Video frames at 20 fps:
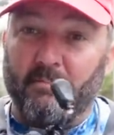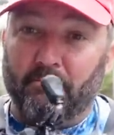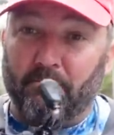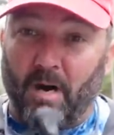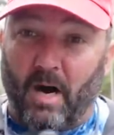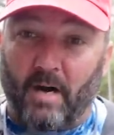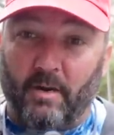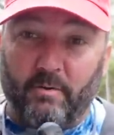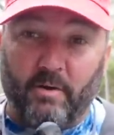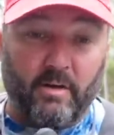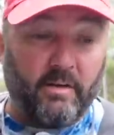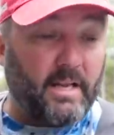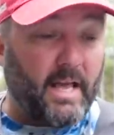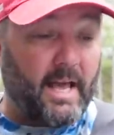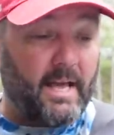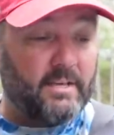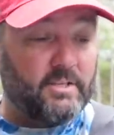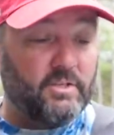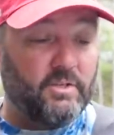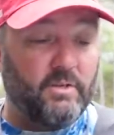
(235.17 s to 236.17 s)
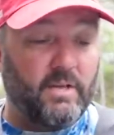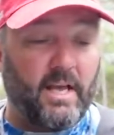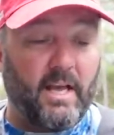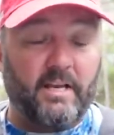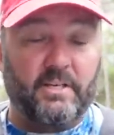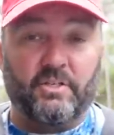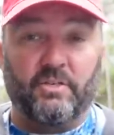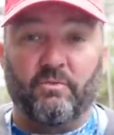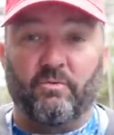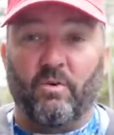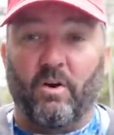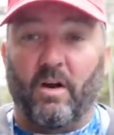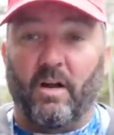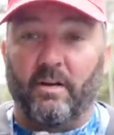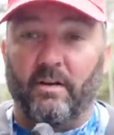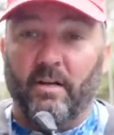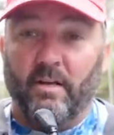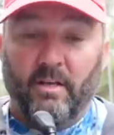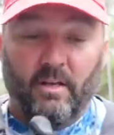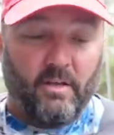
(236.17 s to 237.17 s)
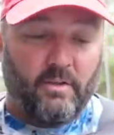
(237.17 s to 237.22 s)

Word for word: moderate action rod.